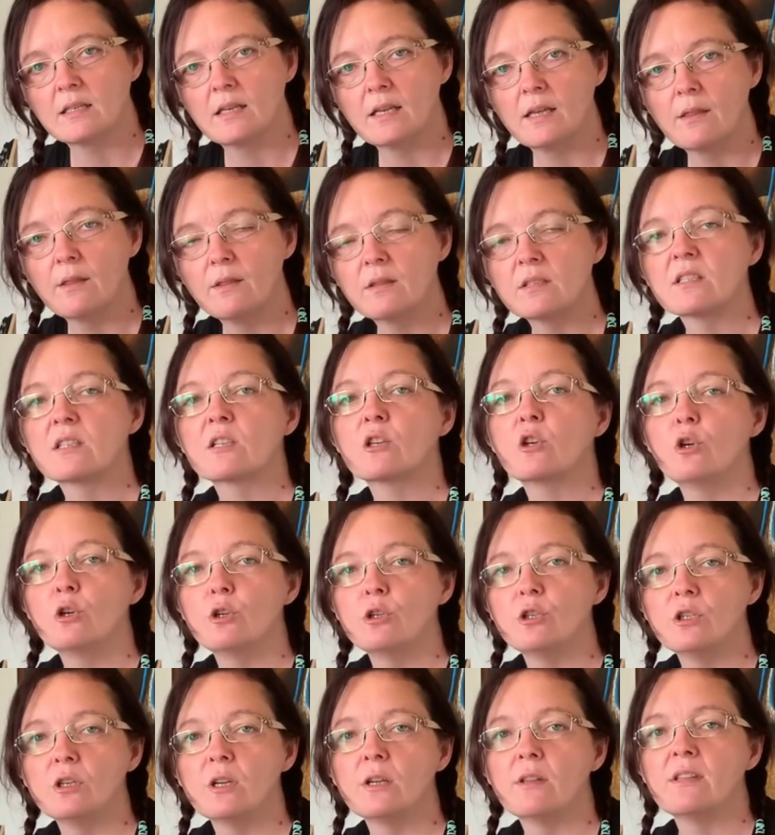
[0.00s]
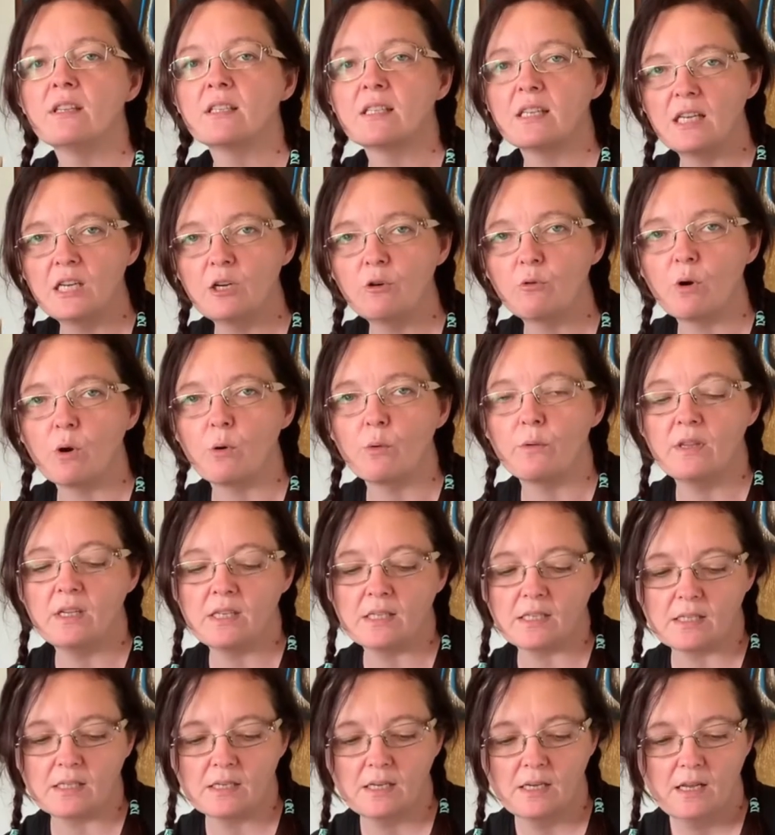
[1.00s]
This hero,
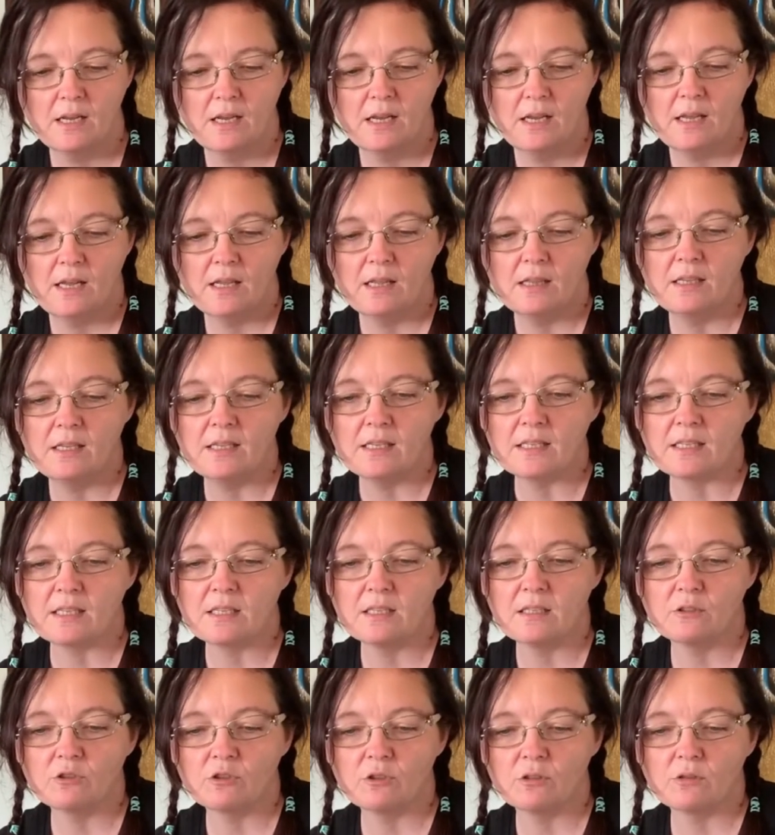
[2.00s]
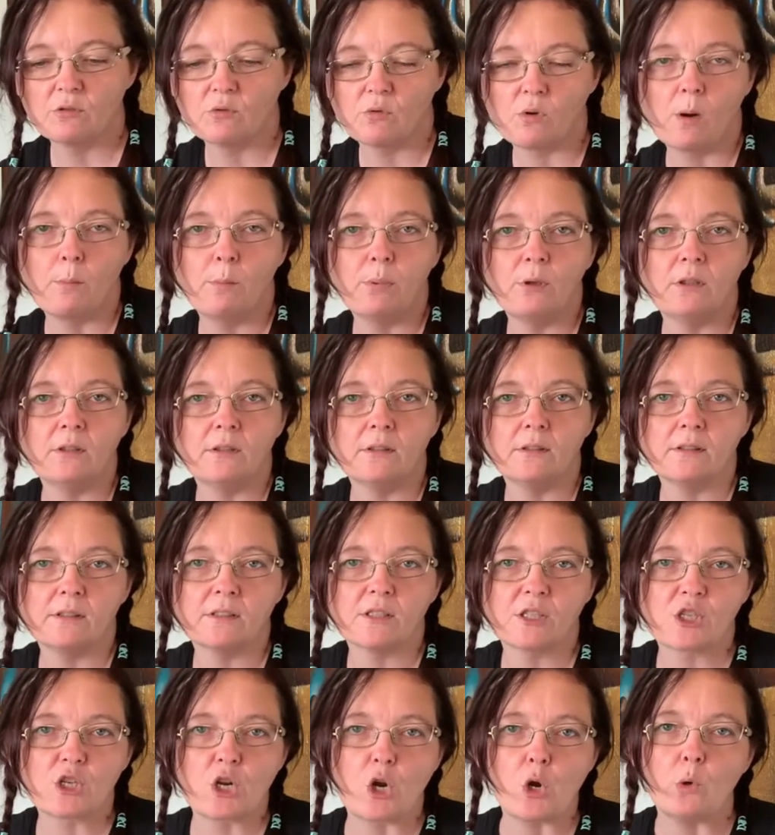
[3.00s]
this troubled
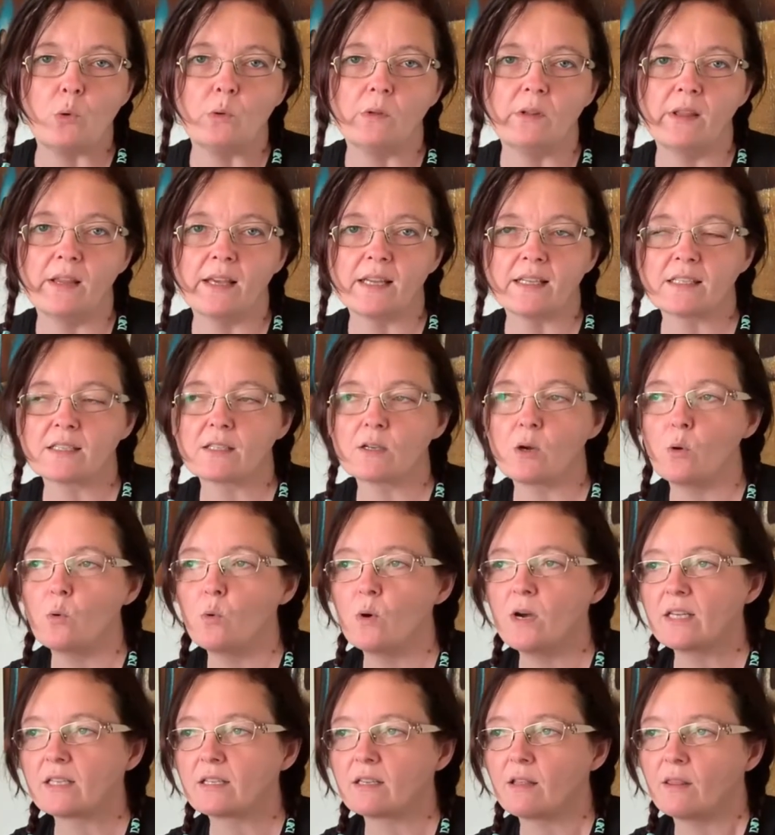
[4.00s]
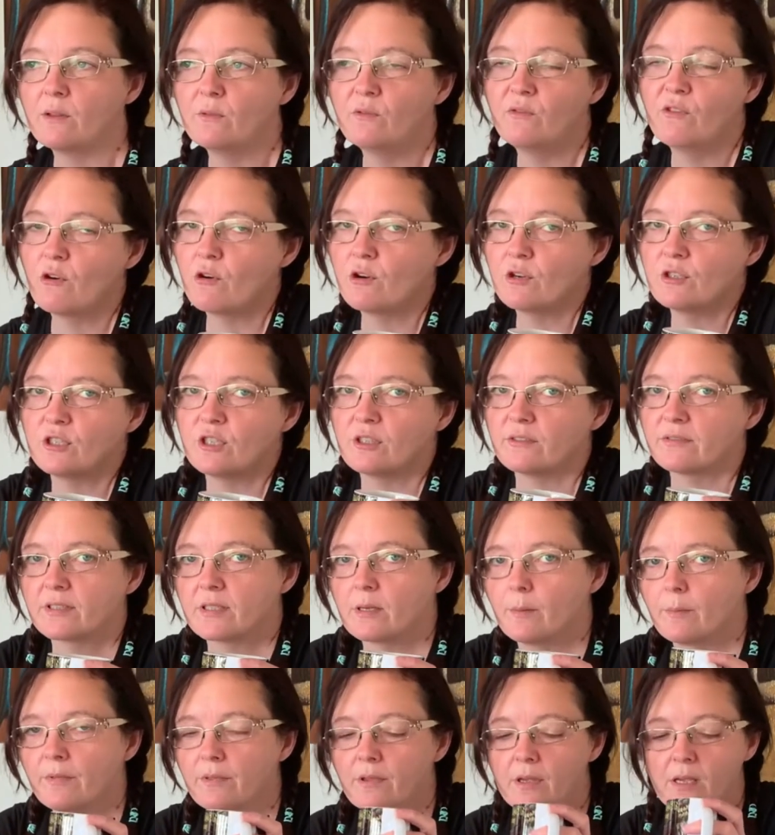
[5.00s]
soul that's always on the verge of
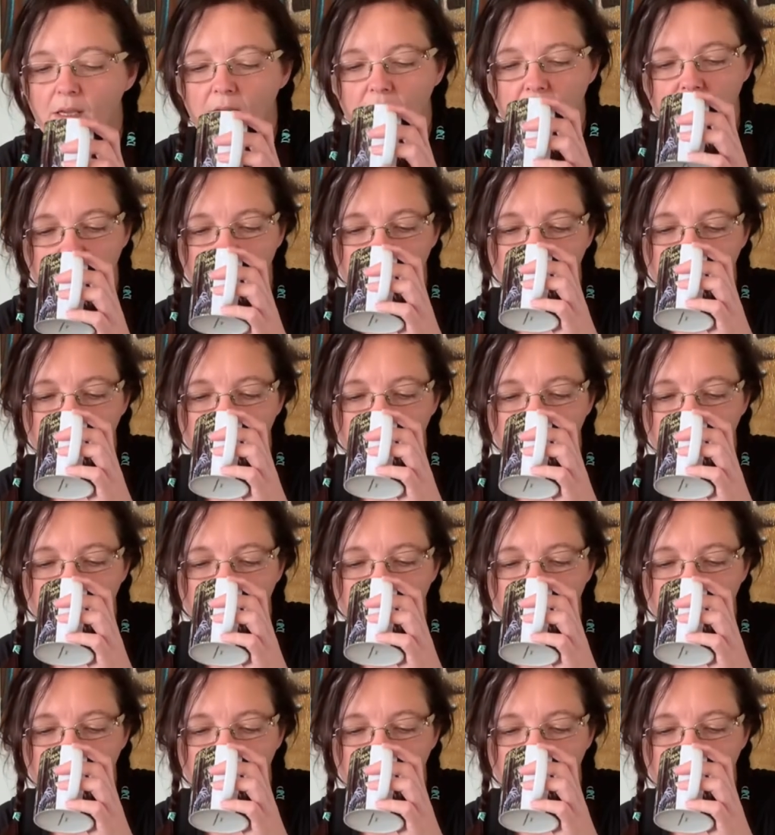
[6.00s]
something,